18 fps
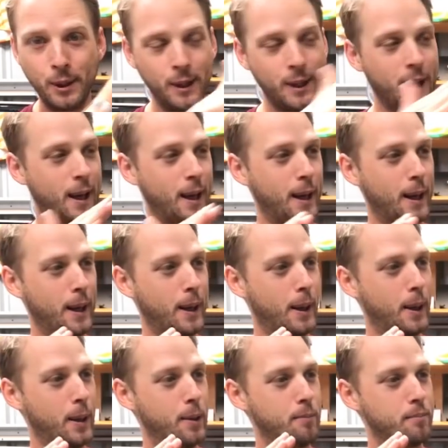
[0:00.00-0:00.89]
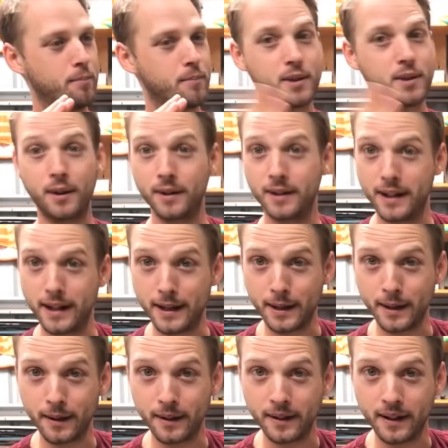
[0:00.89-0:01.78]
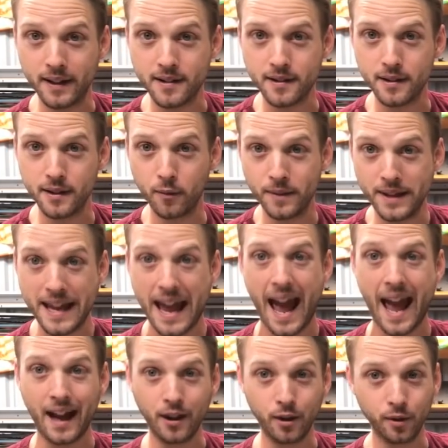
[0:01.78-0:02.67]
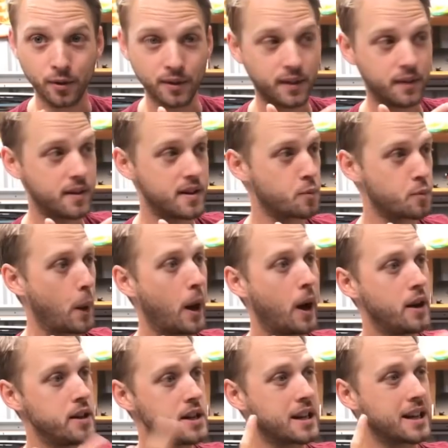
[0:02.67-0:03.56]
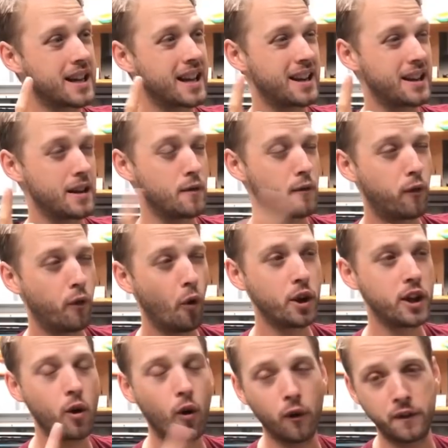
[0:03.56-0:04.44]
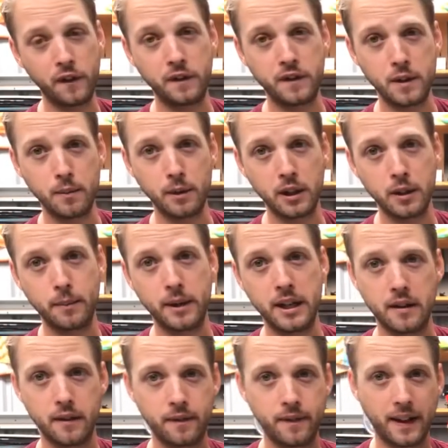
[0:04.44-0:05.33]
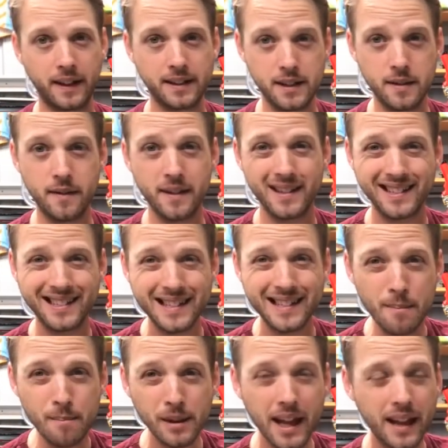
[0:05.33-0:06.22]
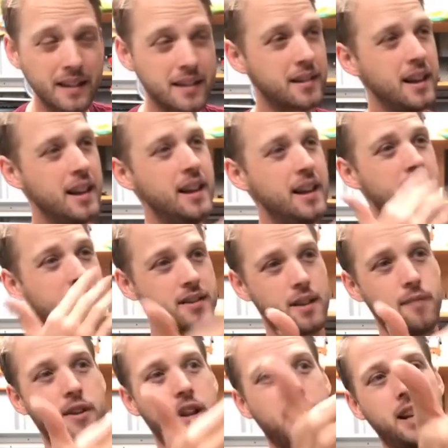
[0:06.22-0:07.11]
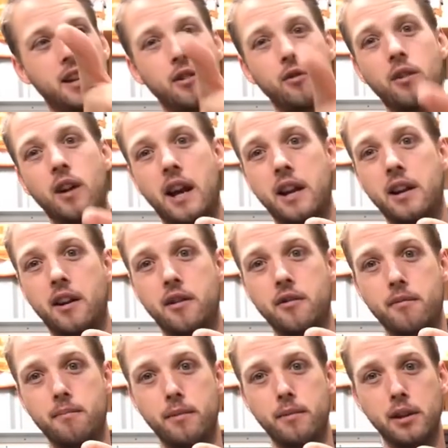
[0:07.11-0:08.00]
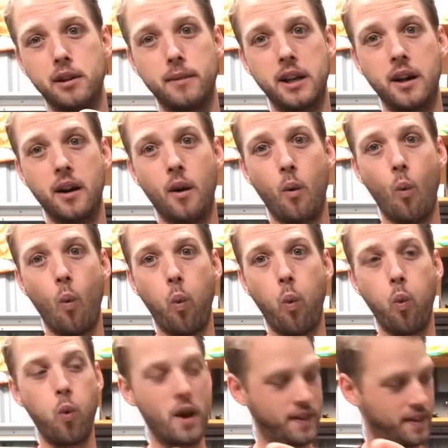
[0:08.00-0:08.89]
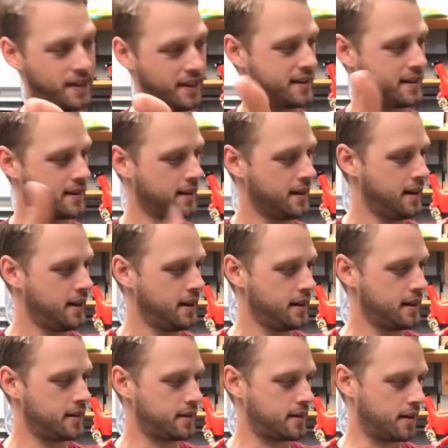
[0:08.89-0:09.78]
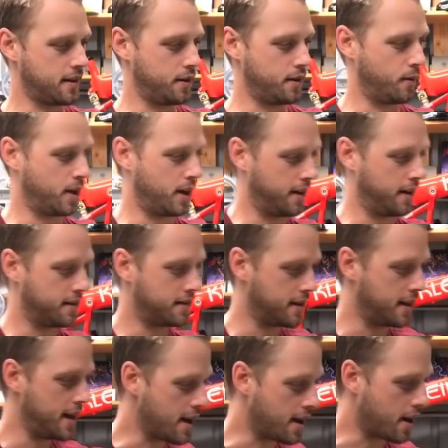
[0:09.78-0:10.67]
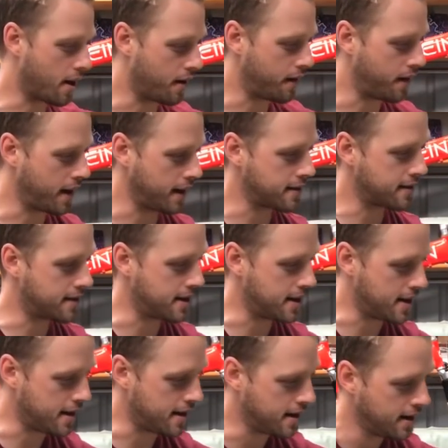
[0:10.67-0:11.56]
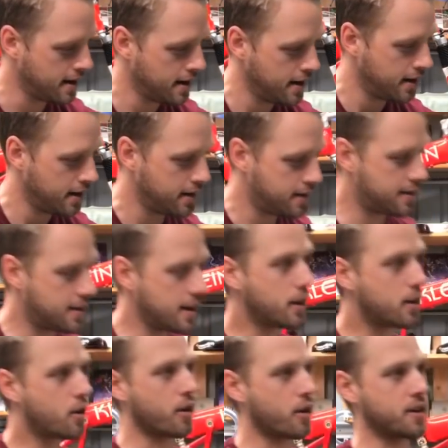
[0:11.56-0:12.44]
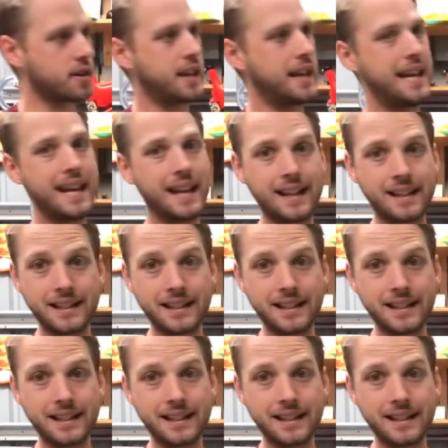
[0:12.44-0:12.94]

So there you go. That's sort of the angles of this bar. You can get it in 40 or 50 millimeter effective stem lengths, 780 or 800 millimeter widths. So there you go. That's the Syncros Hickson